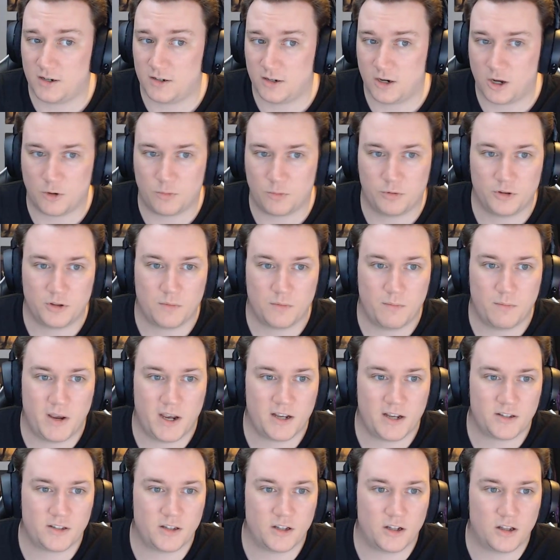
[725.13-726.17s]
I'll put the
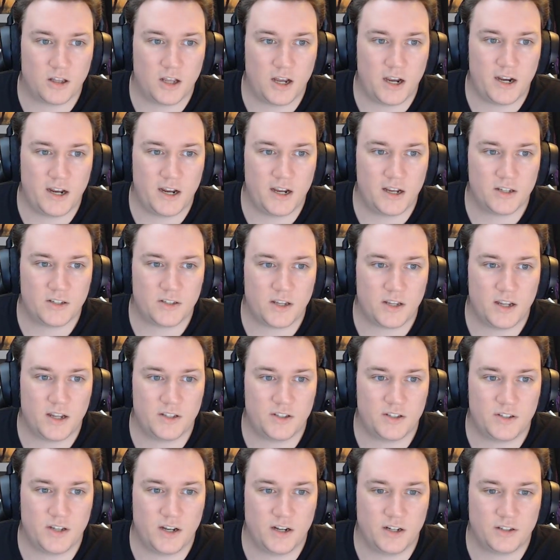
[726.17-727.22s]
mouse in the lighthouse and
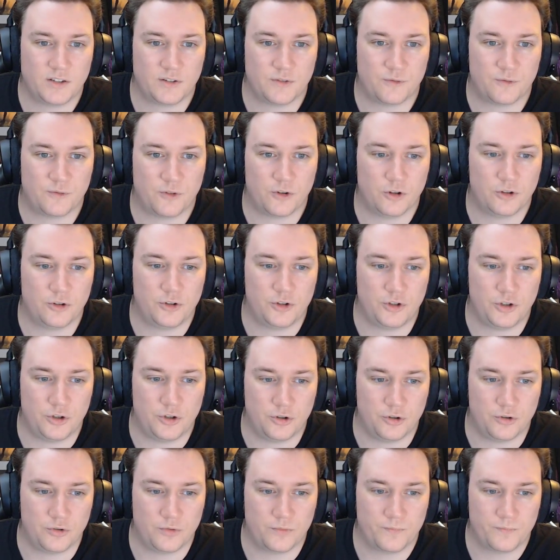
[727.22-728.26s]
set it to follow
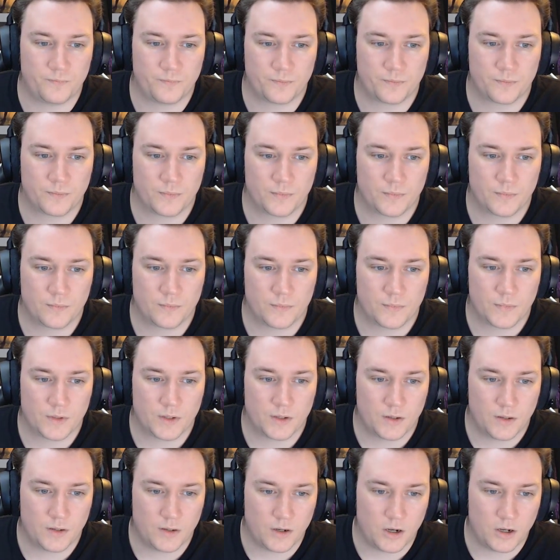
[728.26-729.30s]
you.
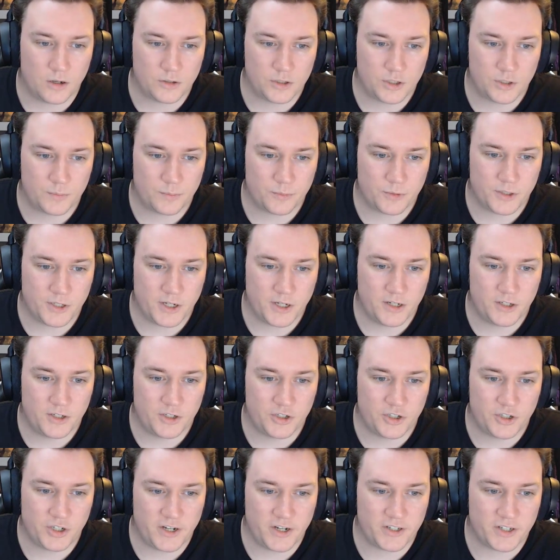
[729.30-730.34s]
I'll just pretend to
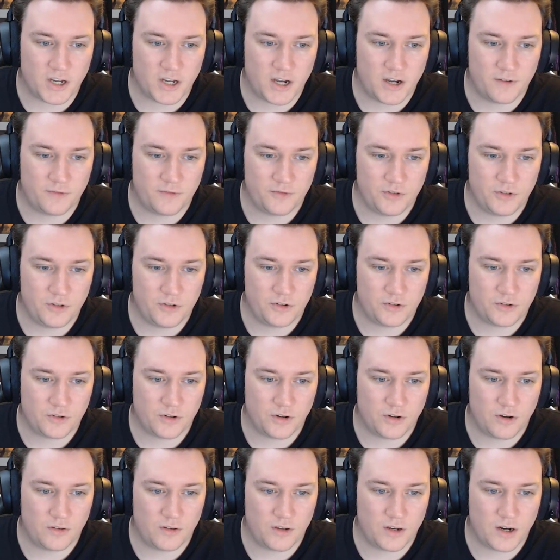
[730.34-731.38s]
chase after you
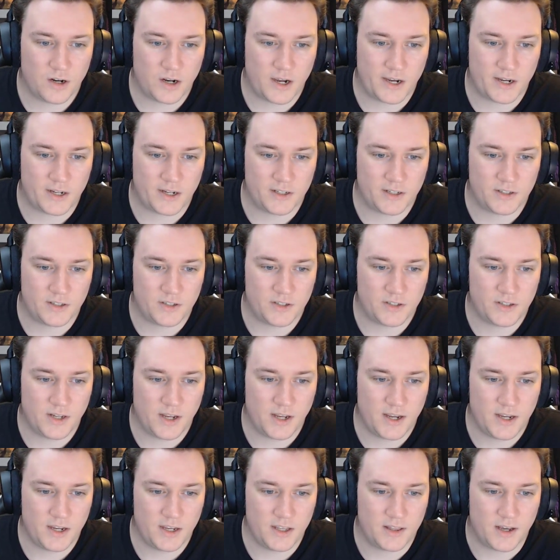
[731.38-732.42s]
so that I can
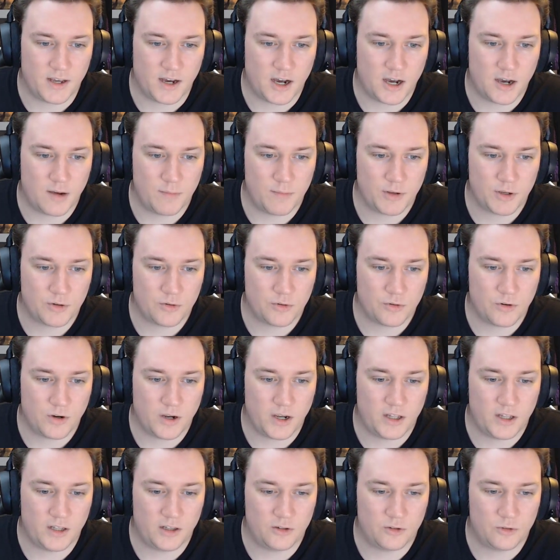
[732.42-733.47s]
stay in the army corps
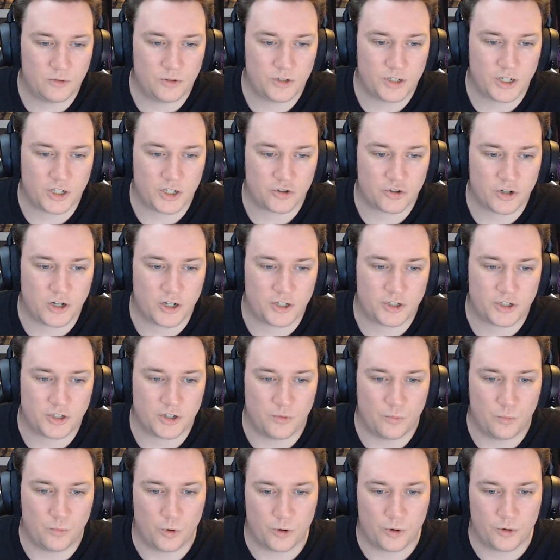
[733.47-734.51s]
and Lord Yasratcha
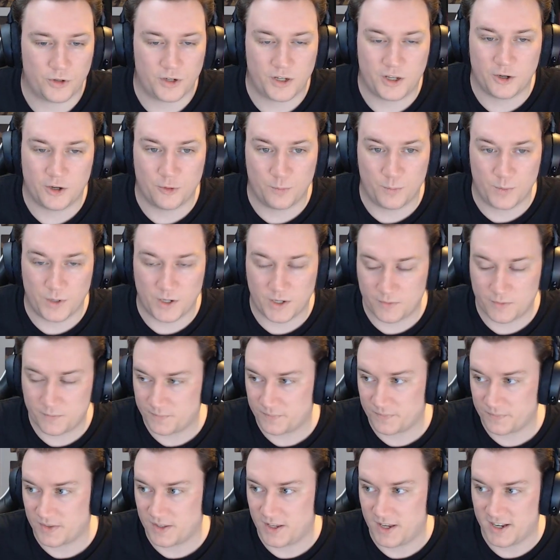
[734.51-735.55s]
won't kill me.
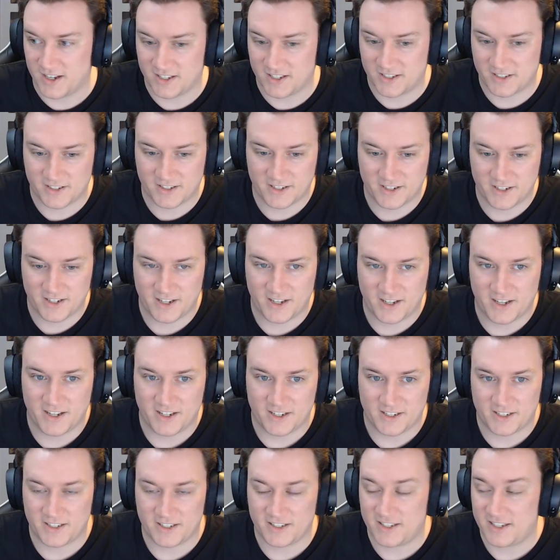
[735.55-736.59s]
Yes,
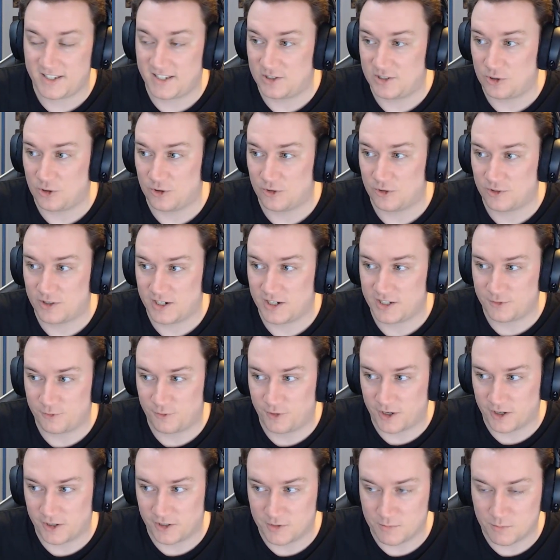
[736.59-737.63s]
because he tolerates
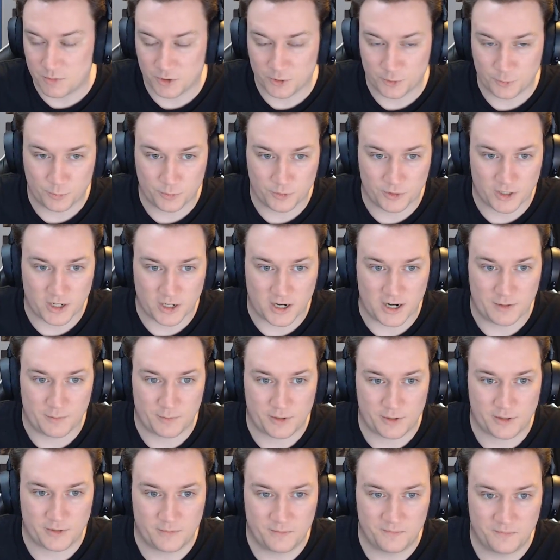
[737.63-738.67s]
failure multiple
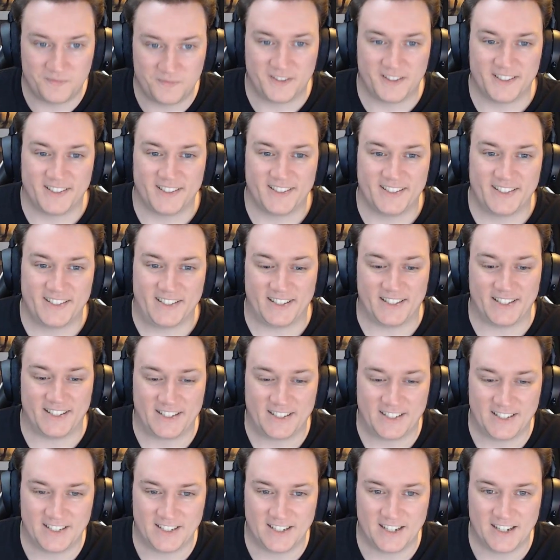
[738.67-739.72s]
times.
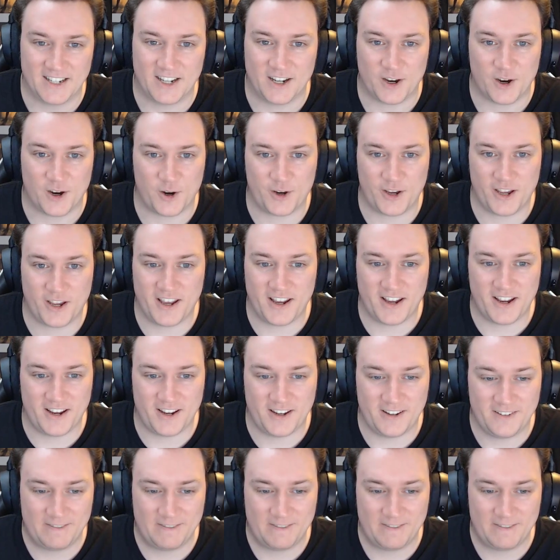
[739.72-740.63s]
Okay.